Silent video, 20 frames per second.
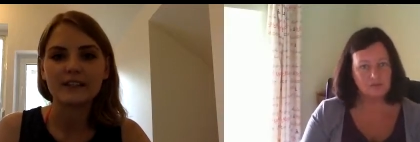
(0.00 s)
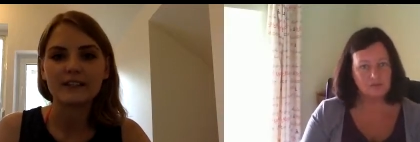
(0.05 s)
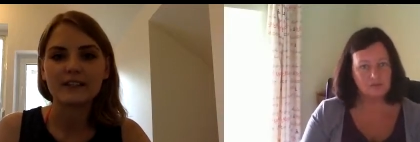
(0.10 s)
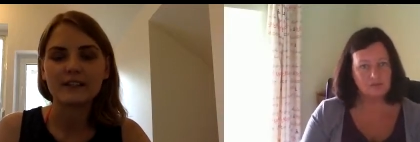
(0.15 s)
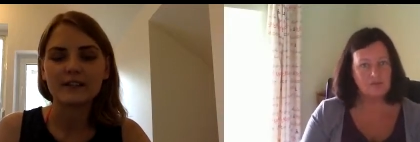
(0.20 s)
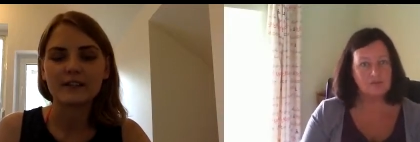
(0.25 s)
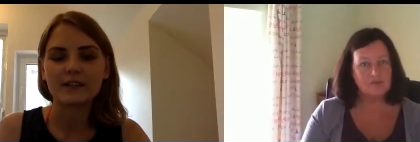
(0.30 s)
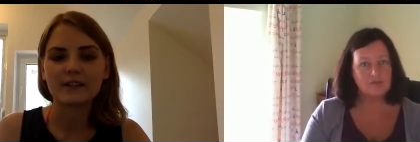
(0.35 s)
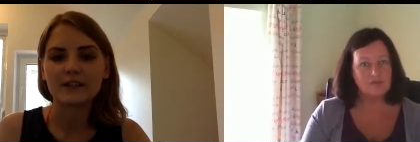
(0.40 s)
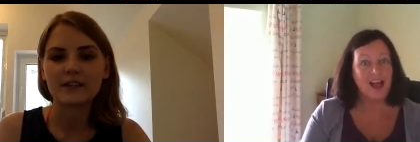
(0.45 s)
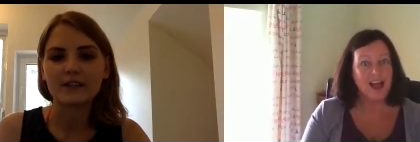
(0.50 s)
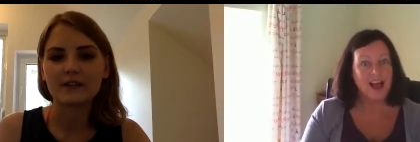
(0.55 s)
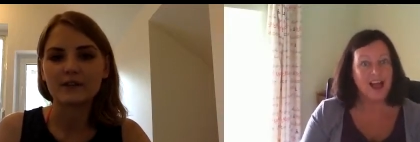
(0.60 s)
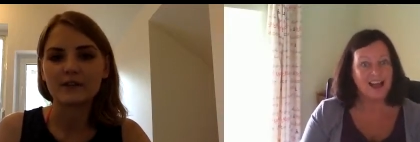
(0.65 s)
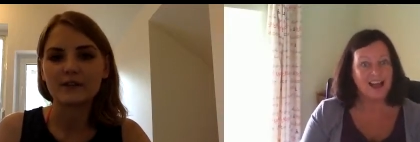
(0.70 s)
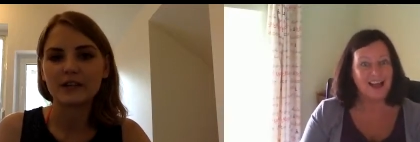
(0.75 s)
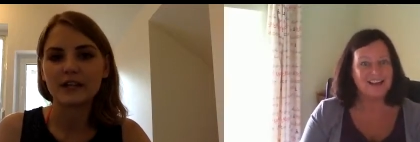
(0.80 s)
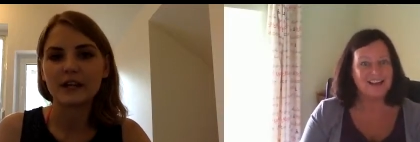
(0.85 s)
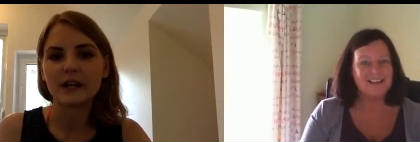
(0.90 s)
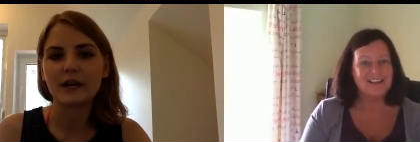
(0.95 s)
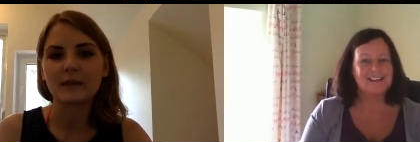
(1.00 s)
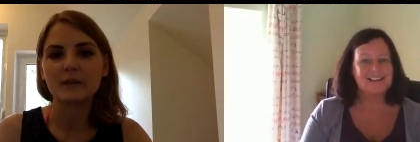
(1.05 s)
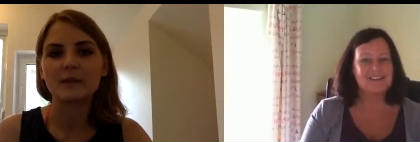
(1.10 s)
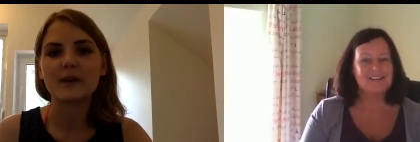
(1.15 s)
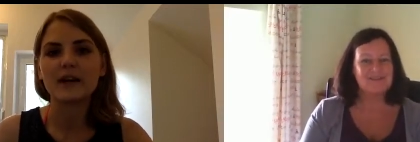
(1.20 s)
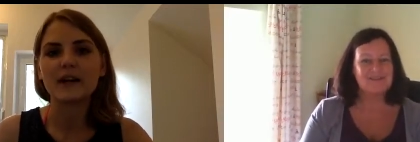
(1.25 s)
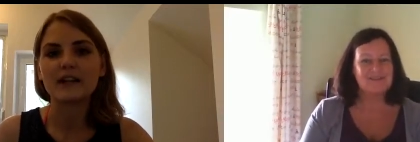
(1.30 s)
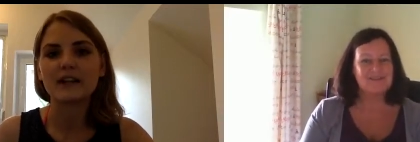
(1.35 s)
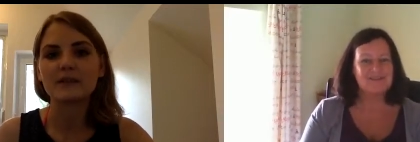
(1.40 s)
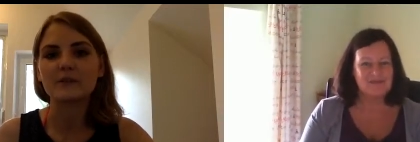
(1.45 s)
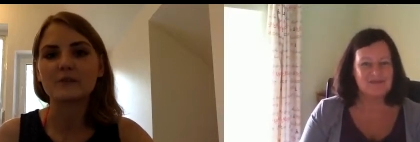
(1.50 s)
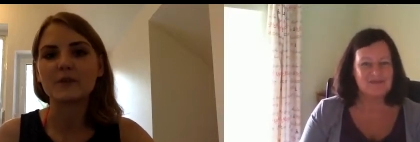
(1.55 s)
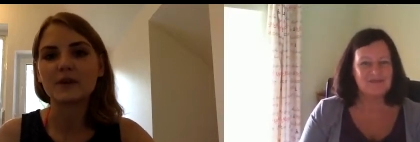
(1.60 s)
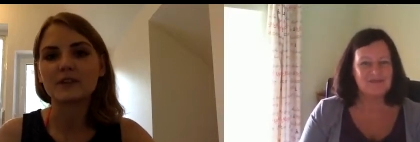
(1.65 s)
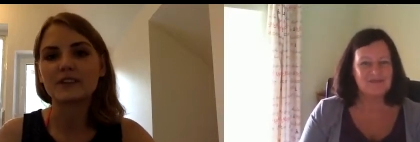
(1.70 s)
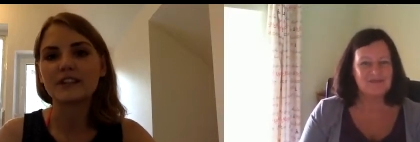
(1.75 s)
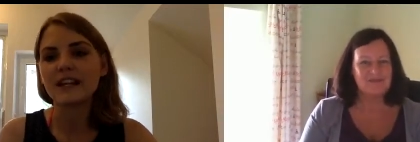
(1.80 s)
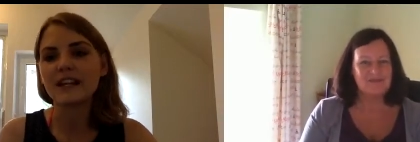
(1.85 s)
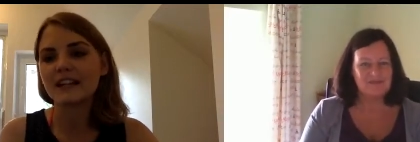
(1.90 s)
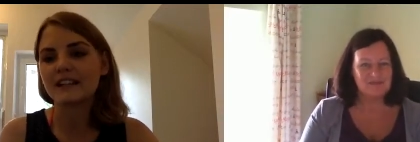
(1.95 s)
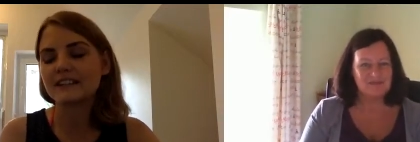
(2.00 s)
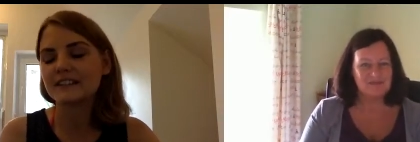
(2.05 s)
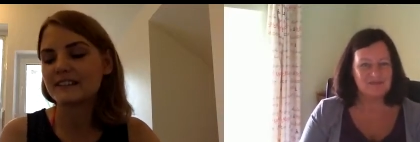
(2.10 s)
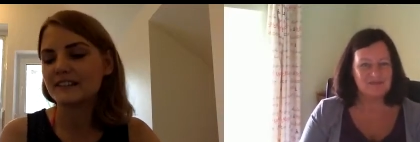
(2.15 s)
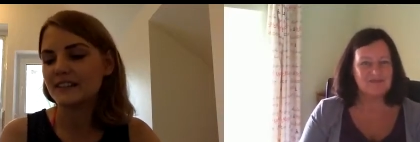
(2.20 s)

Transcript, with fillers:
Speaker 1: So they're doing a pilot project,